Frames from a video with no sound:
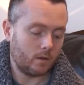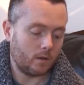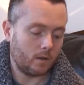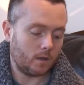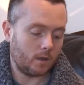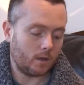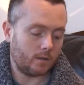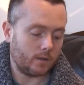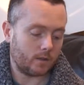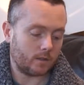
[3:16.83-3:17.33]

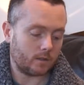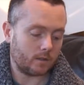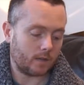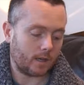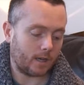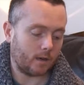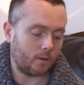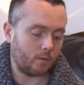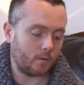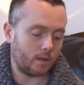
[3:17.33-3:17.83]
and this is
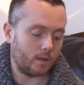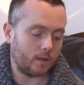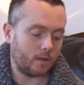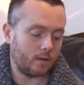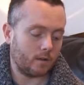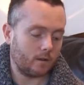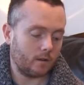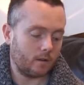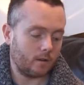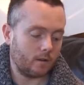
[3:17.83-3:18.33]
how we
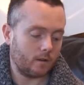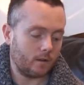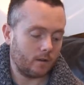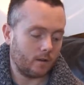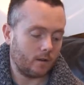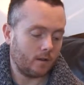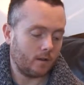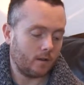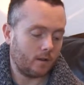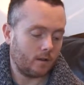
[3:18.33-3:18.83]

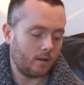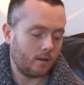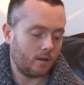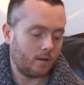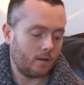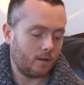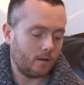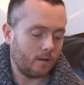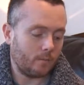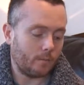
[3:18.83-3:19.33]

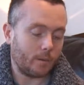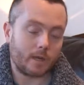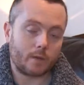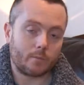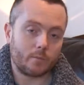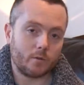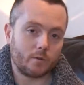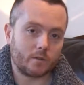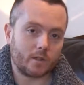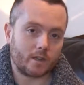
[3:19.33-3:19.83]
make
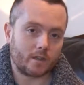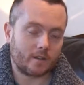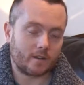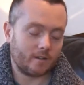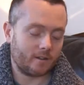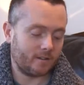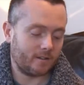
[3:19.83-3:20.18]
music